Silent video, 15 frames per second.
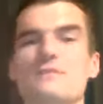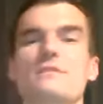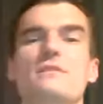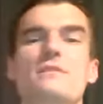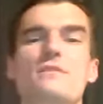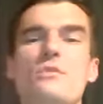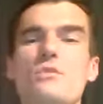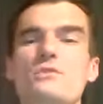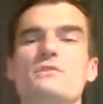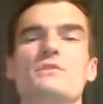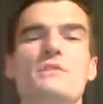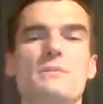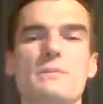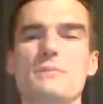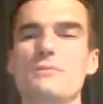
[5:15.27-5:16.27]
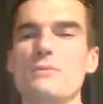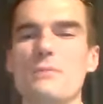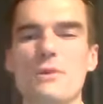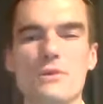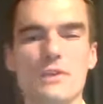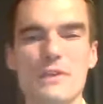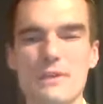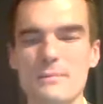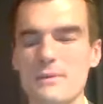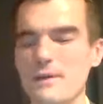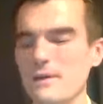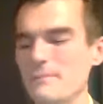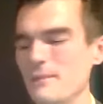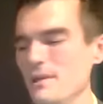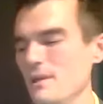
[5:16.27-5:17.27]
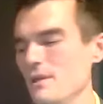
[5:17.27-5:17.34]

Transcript: And of course, it's going to be promoting hip-hop.